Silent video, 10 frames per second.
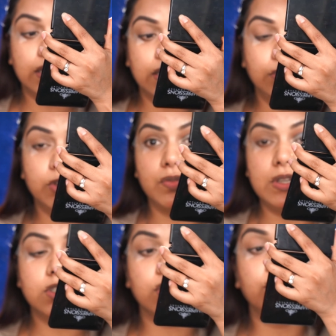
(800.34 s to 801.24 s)
a little bit of
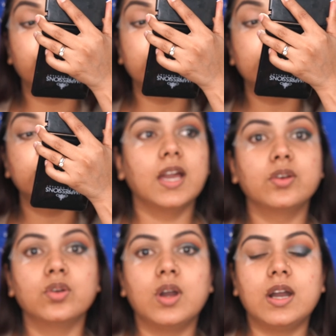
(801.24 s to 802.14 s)
hint of green. I
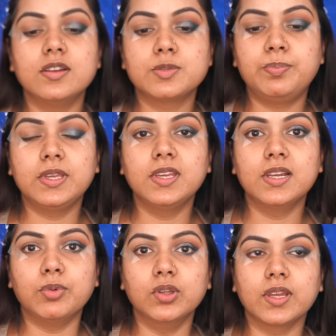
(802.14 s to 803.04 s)
don't know how it's picking
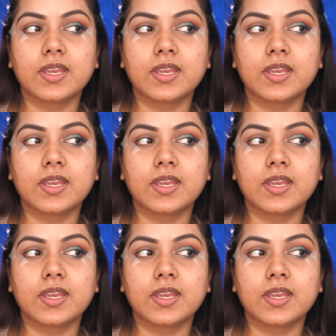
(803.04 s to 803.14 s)
up on the